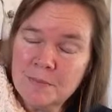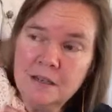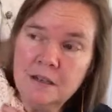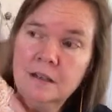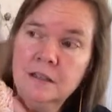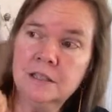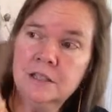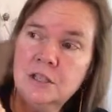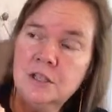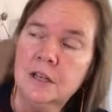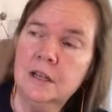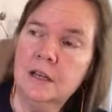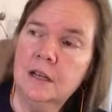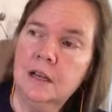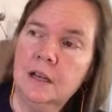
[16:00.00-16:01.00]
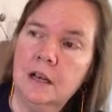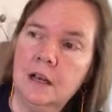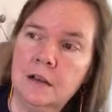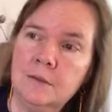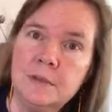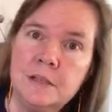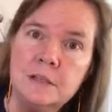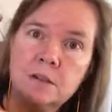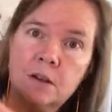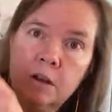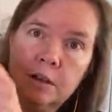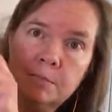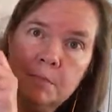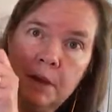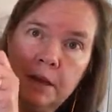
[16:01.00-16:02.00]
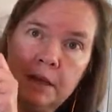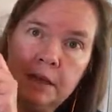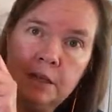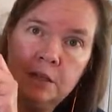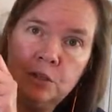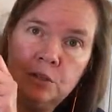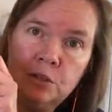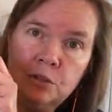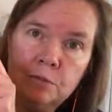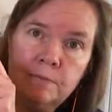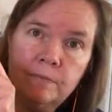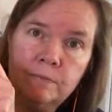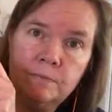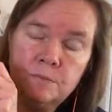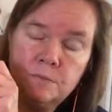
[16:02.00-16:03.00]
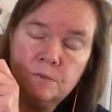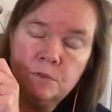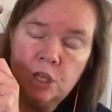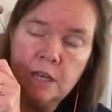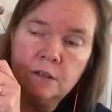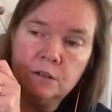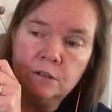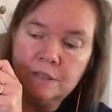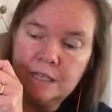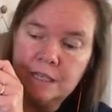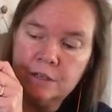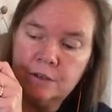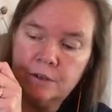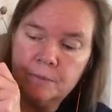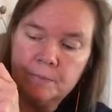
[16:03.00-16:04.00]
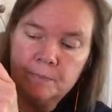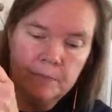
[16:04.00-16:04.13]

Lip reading: knowledge, is on my YouTube channel here.